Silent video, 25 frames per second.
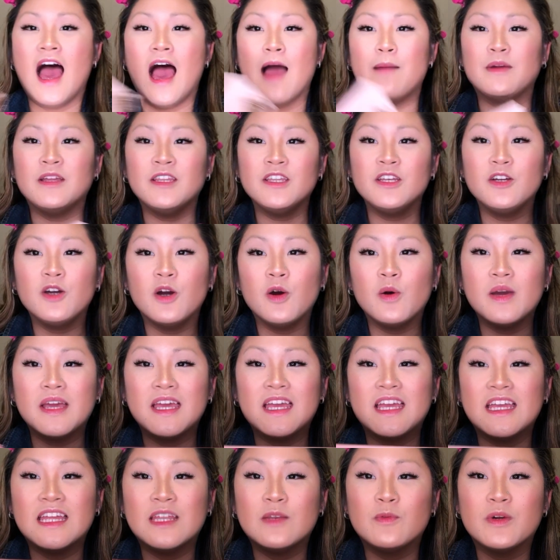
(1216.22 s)
I'm gonna go
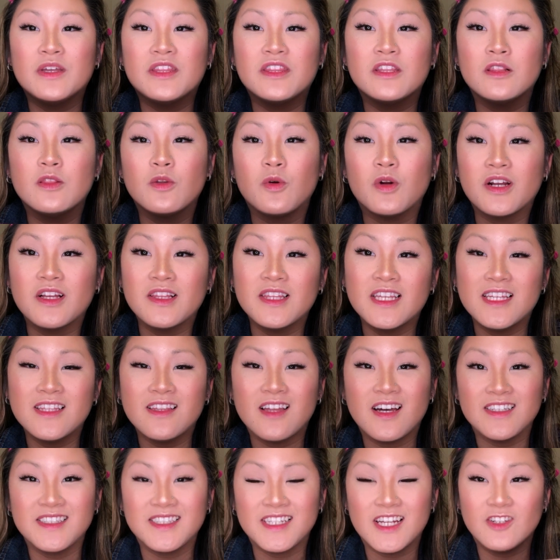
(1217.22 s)

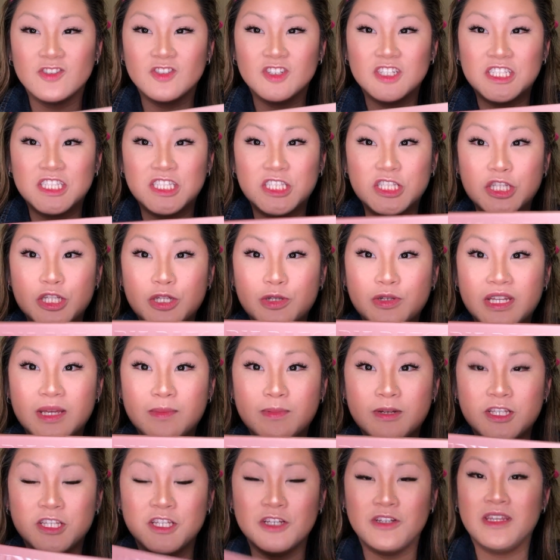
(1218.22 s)
Los Angeles Nudie
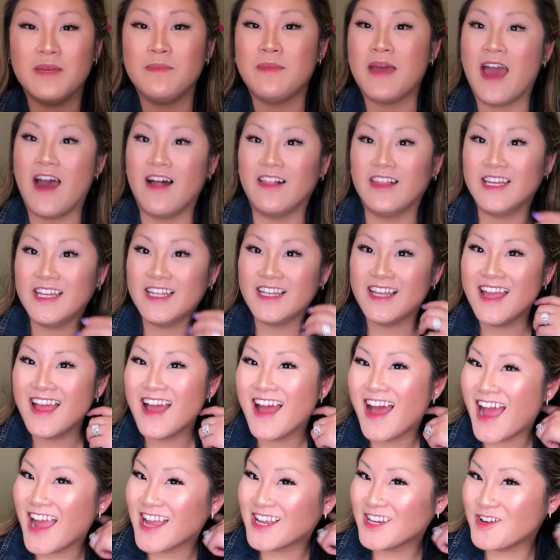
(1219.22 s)
Patootie palette.
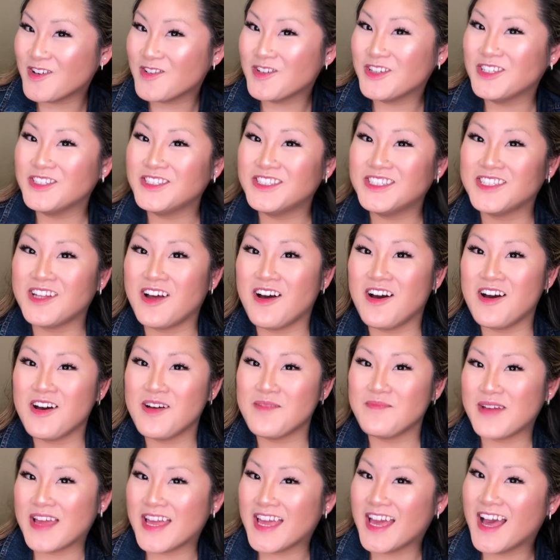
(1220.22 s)
I know you
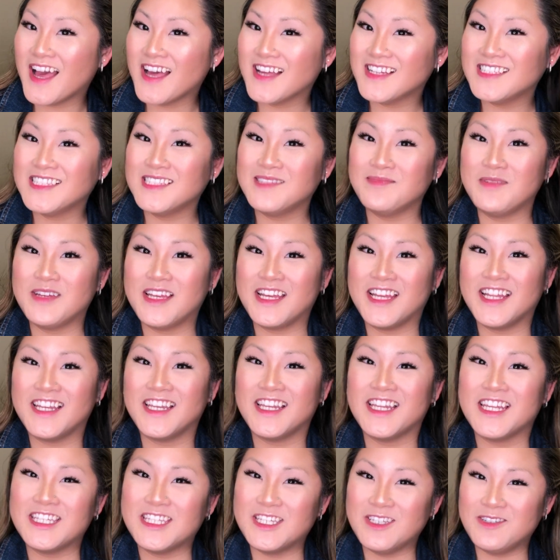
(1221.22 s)
saw my
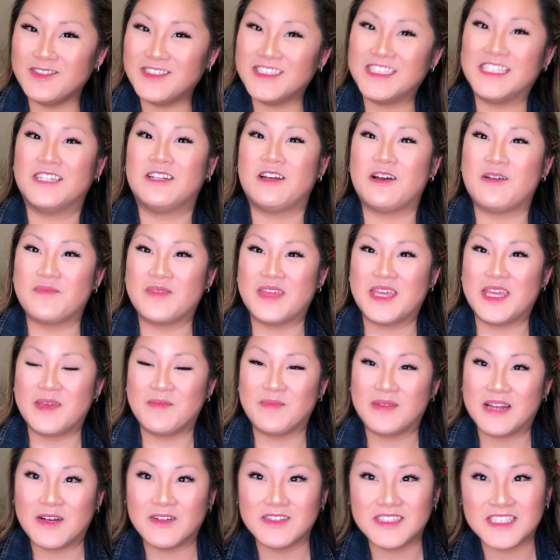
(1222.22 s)
husband use it on me,
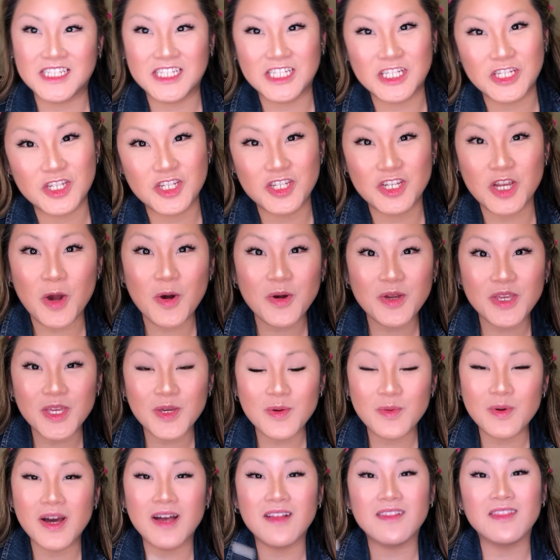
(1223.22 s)
but I was gonna show
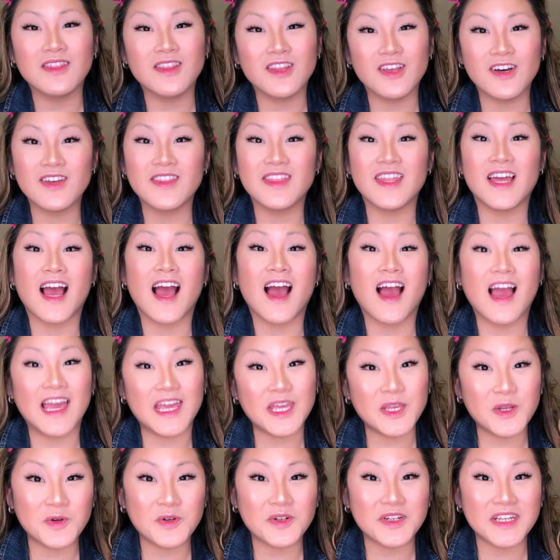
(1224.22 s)
you a look that
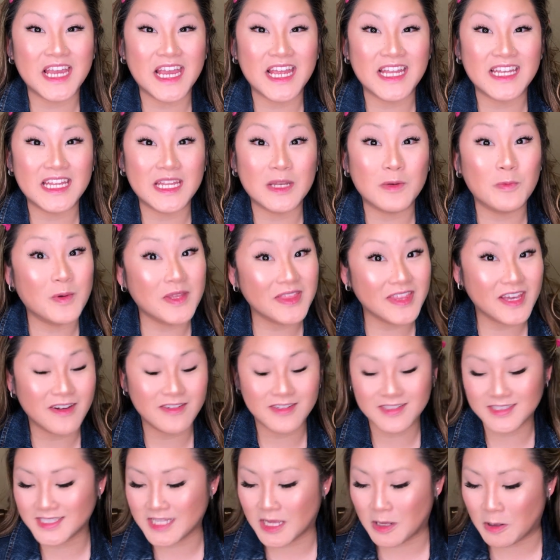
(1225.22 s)
I created without
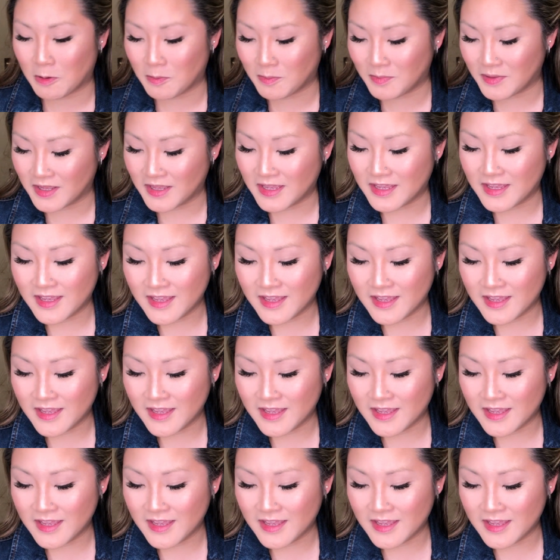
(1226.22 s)
his help.